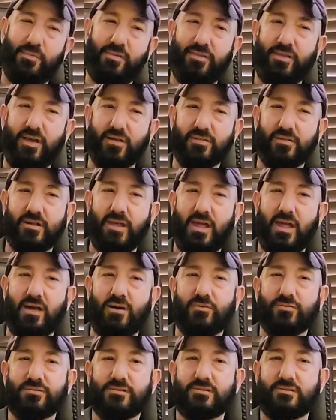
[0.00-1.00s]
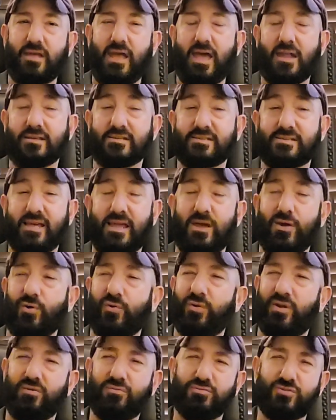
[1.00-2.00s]
The other day they had a
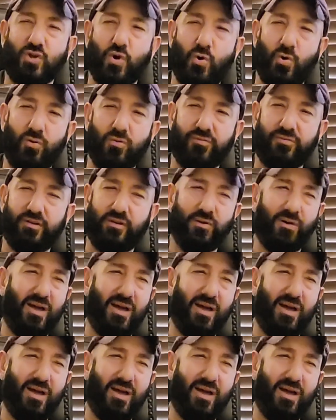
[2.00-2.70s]
sale. It was going on sale.